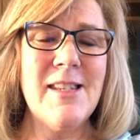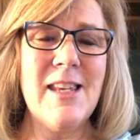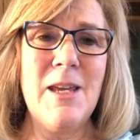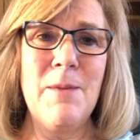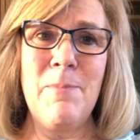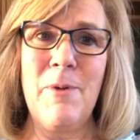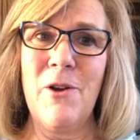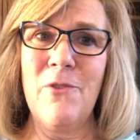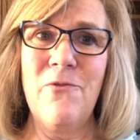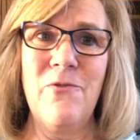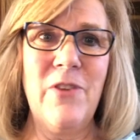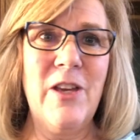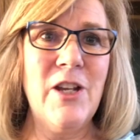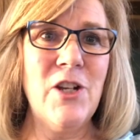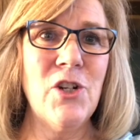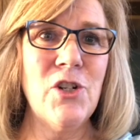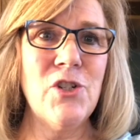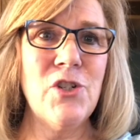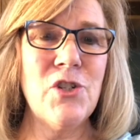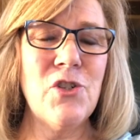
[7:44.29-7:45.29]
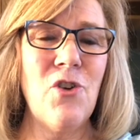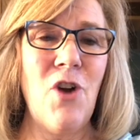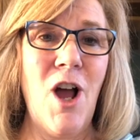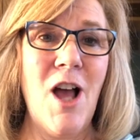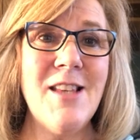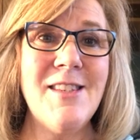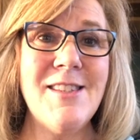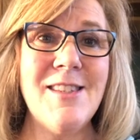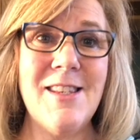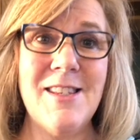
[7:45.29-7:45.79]
Keep our fingers
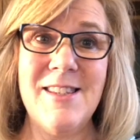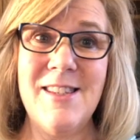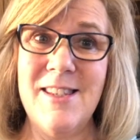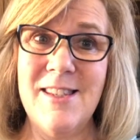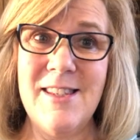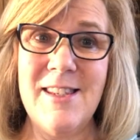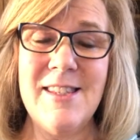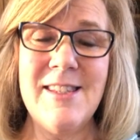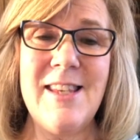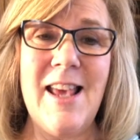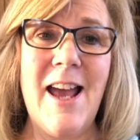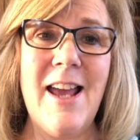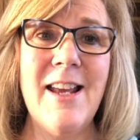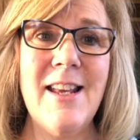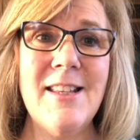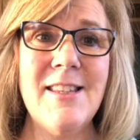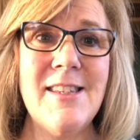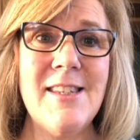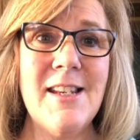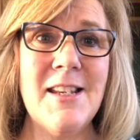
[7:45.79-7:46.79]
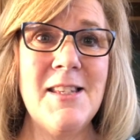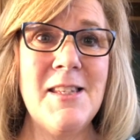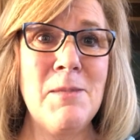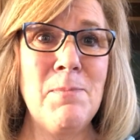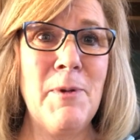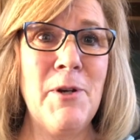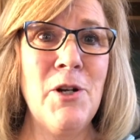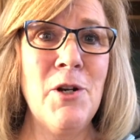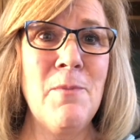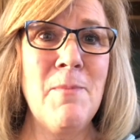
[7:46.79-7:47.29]
crossed. This is a science
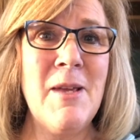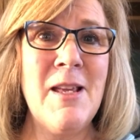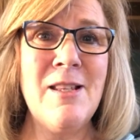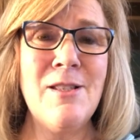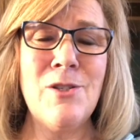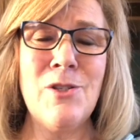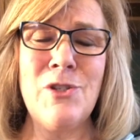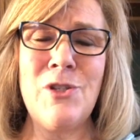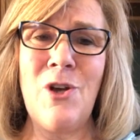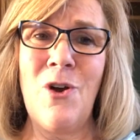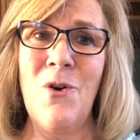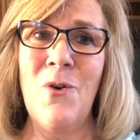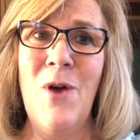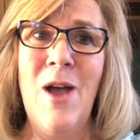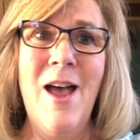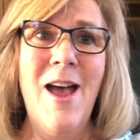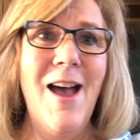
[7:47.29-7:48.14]
experiment, so